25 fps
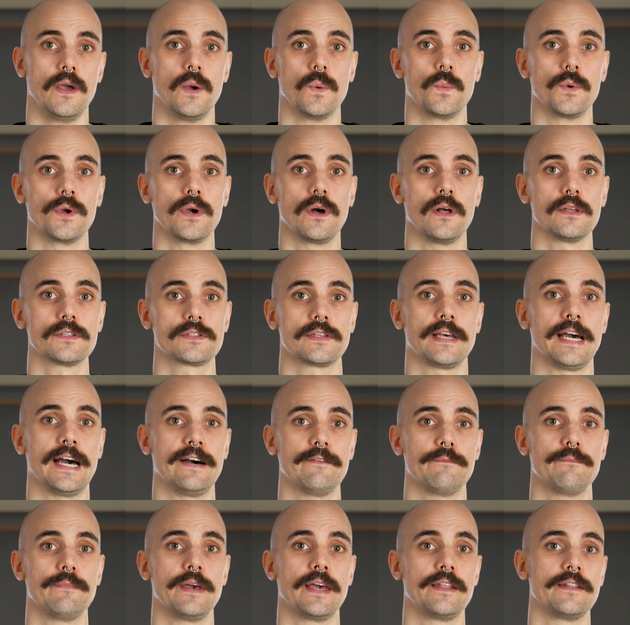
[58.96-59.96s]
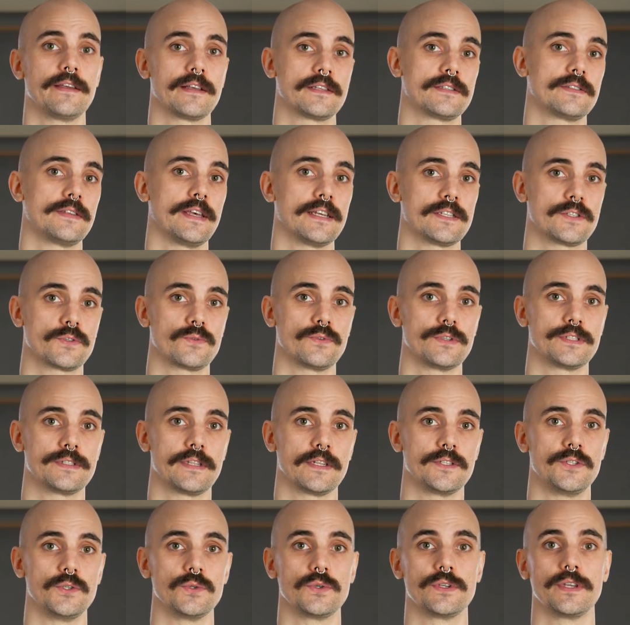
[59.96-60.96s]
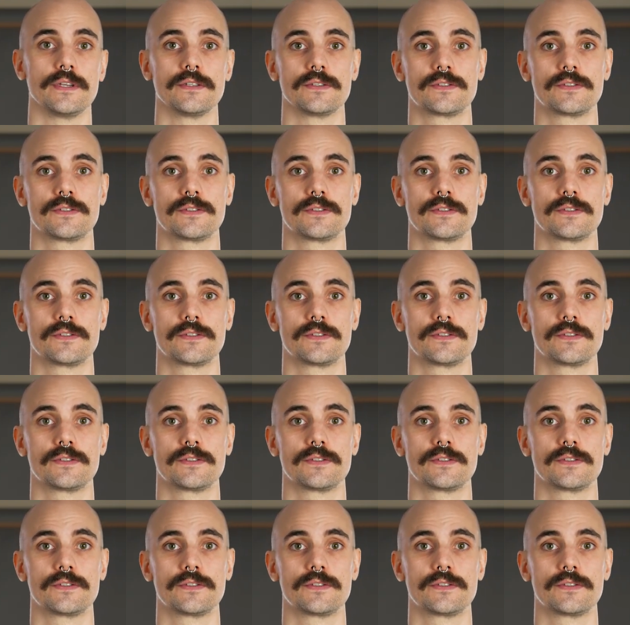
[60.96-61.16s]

We also have many accessories that you can